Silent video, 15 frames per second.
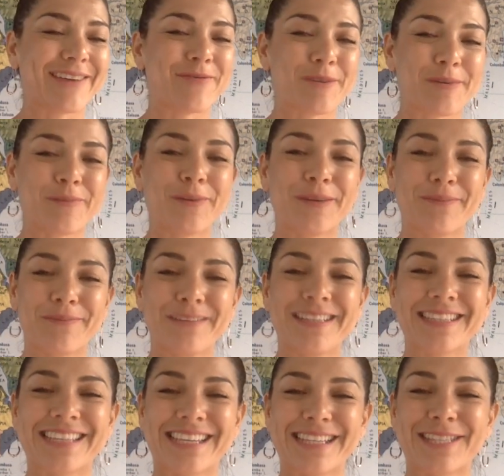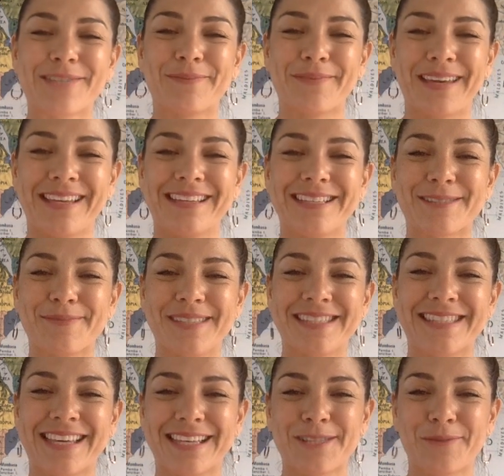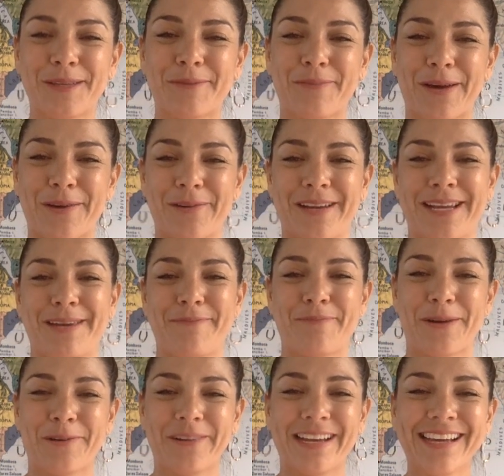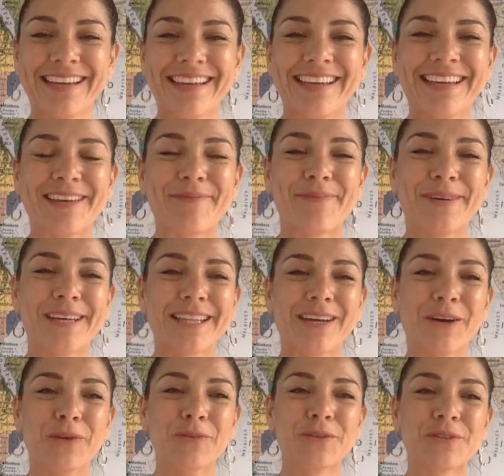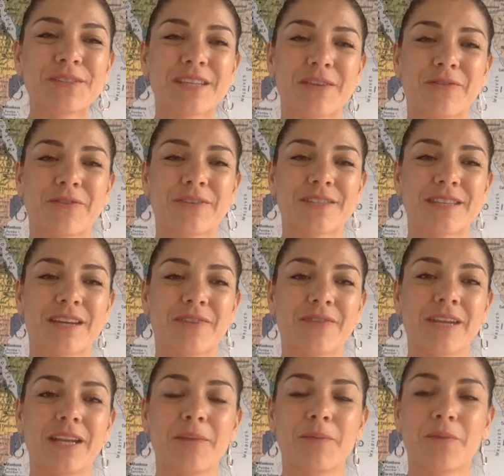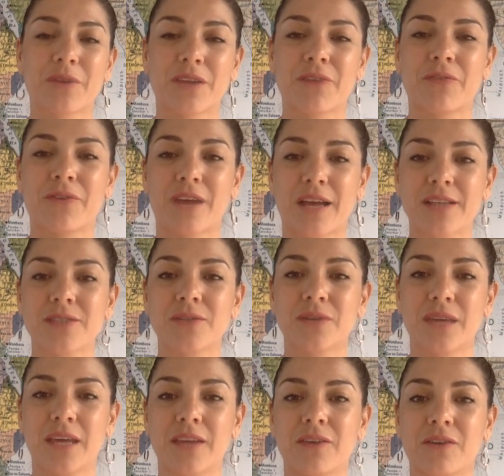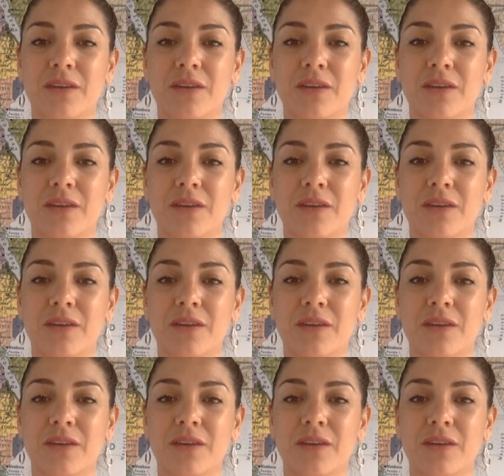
we tend to make these mistakes with Paola and Paula, but all those efforts are really important for us to get